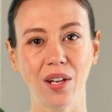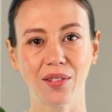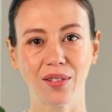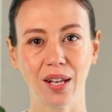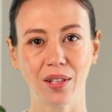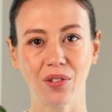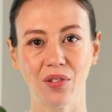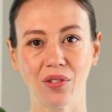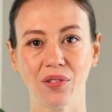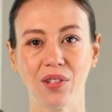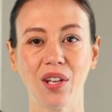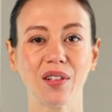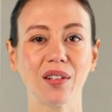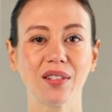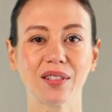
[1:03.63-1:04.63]
sector
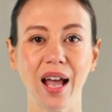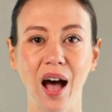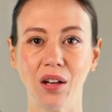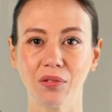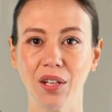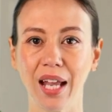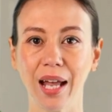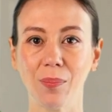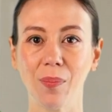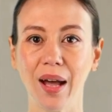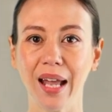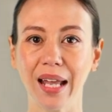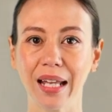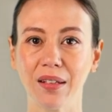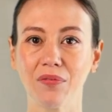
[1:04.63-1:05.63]
doesn't sound like
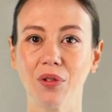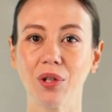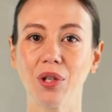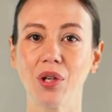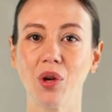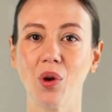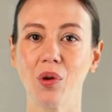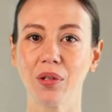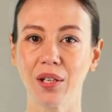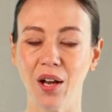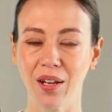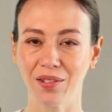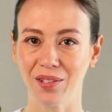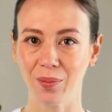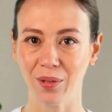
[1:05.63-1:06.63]
paying for your
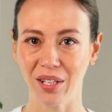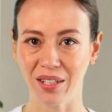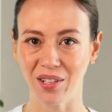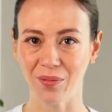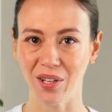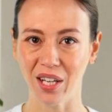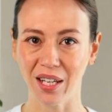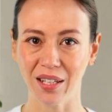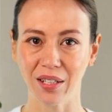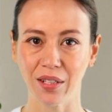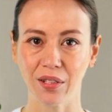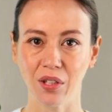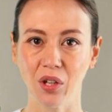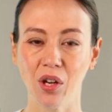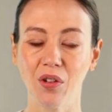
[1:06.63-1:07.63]
colonoscopy to me.
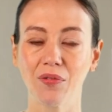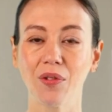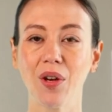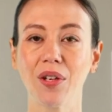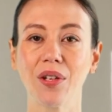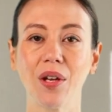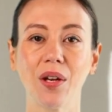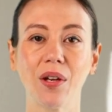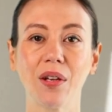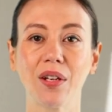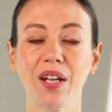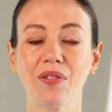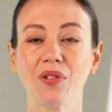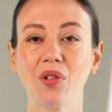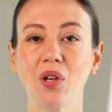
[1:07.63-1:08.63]
Further,
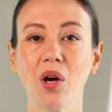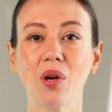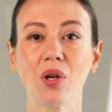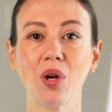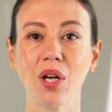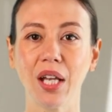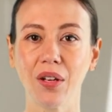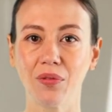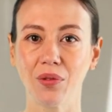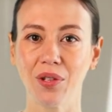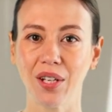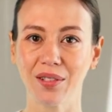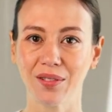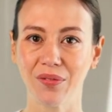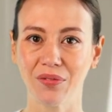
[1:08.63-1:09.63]
if you go looking for
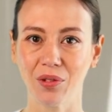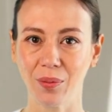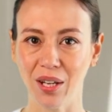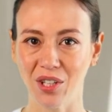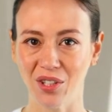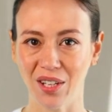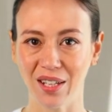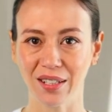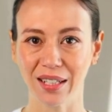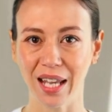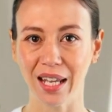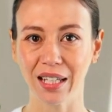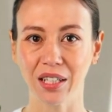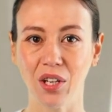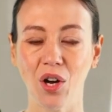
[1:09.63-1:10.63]
this information
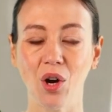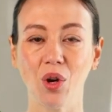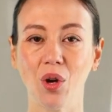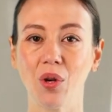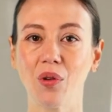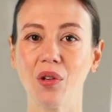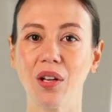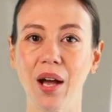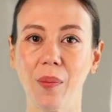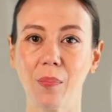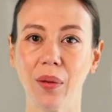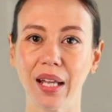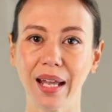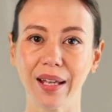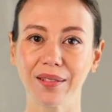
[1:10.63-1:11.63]
today, Google and
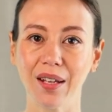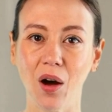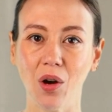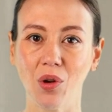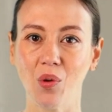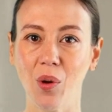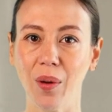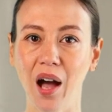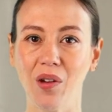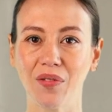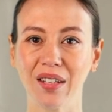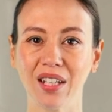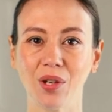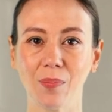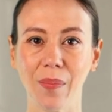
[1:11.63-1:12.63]
Bing tell you about
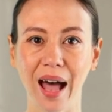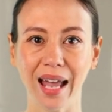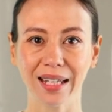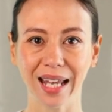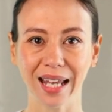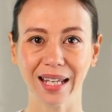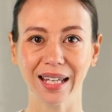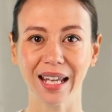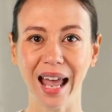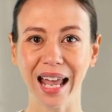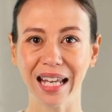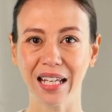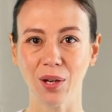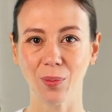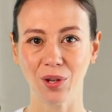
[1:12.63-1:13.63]
this mandated
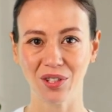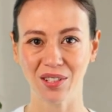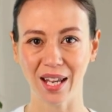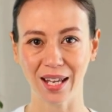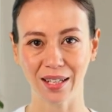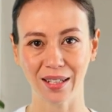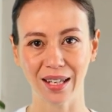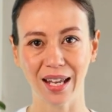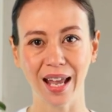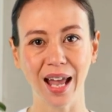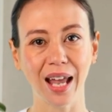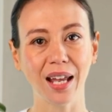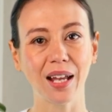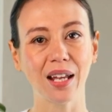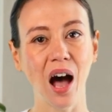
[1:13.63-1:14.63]
80%,
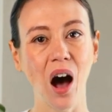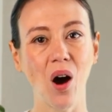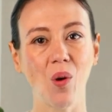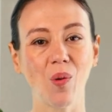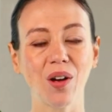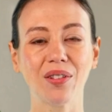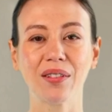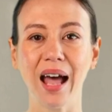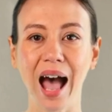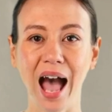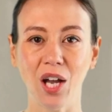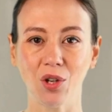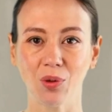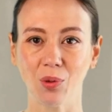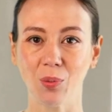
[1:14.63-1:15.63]
not what the
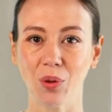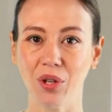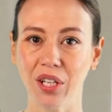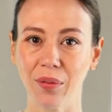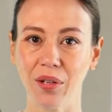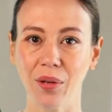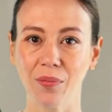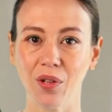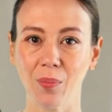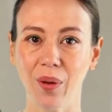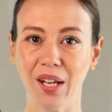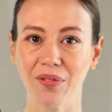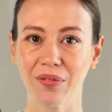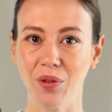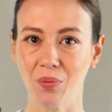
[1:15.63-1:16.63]
actual premium to
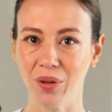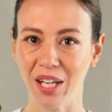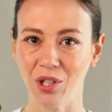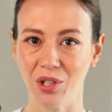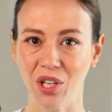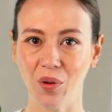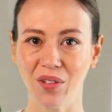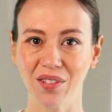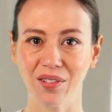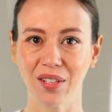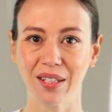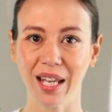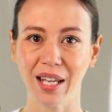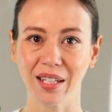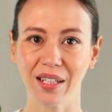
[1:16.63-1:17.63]
benefit ratio is
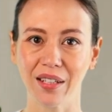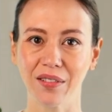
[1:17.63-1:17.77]
today.